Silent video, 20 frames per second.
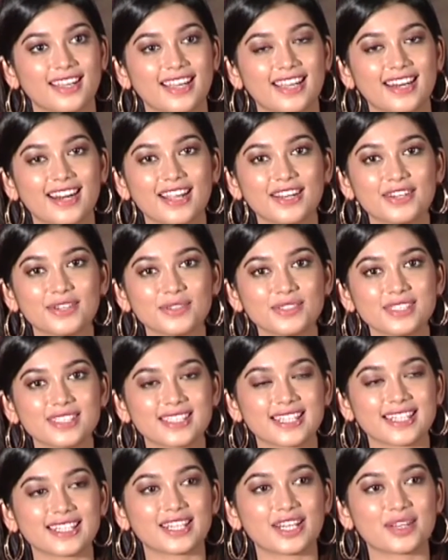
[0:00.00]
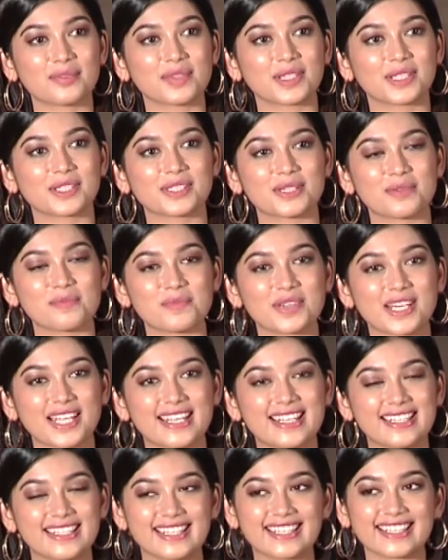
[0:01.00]
And I don't say that because I'm
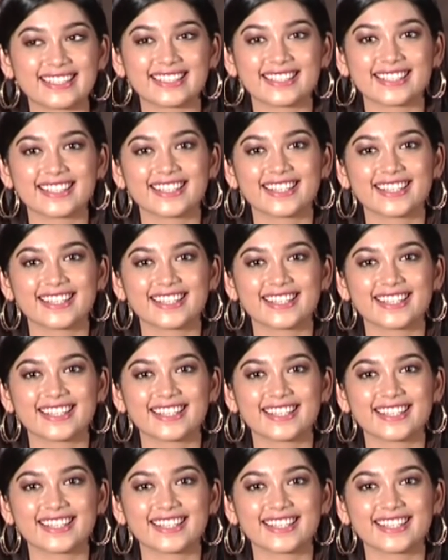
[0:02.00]
playing it.